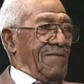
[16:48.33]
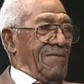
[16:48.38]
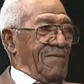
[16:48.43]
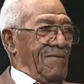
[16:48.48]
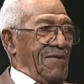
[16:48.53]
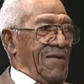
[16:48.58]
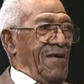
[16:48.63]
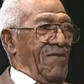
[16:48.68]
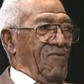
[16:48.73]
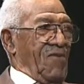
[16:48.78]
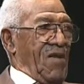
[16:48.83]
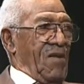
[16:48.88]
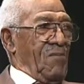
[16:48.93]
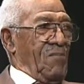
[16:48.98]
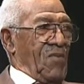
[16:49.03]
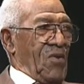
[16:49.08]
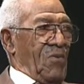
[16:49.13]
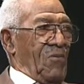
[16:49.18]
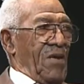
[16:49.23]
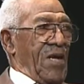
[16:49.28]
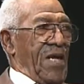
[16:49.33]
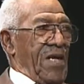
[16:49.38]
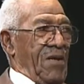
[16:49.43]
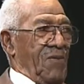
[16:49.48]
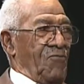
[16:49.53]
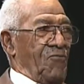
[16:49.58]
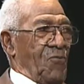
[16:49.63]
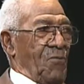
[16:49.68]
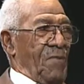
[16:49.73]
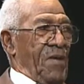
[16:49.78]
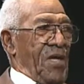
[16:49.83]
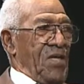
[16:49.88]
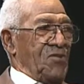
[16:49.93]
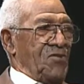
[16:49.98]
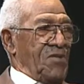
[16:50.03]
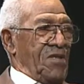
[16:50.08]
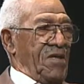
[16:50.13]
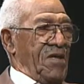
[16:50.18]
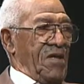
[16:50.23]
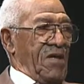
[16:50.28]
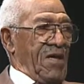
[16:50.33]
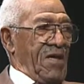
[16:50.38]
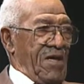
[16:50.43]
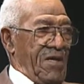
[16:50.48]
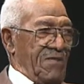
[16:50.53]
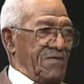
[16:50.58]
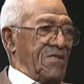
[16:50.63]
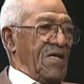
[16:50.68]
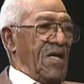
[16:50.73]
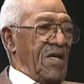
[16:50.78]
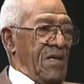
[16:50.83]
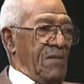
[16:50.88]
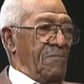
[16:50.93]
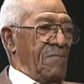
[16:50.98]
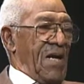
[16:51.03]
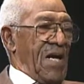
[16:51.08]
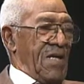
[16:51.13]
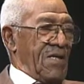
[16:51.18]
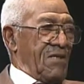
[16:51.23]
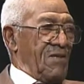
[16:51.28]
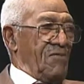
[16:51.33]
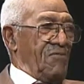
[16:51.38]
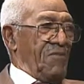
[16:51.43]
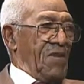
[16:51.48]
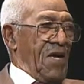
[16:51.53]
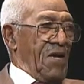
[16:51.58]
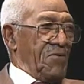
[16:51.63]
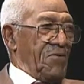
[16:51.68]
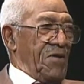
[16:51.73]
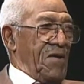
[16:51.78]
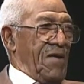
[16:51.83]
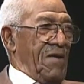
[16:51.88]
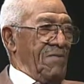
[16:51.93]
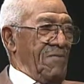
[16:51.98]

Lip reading: giving him the right information, and then they send him back to the foundry.